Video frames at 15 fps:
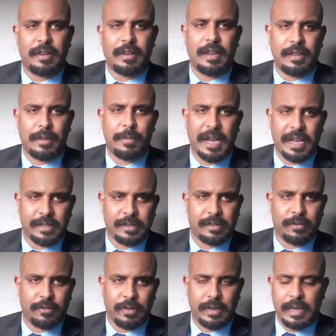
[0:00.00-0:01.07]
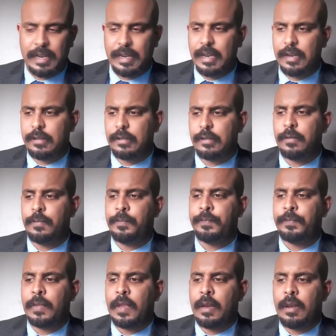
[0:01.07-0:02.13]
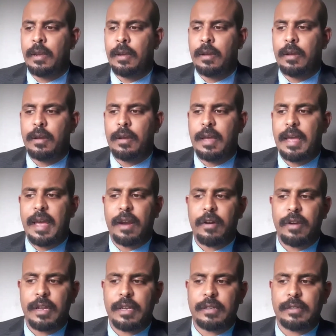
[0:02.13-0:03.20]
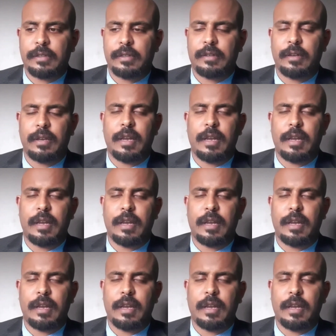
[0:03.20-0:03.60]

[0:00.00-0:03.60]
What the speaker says: in the past 3 decades, areas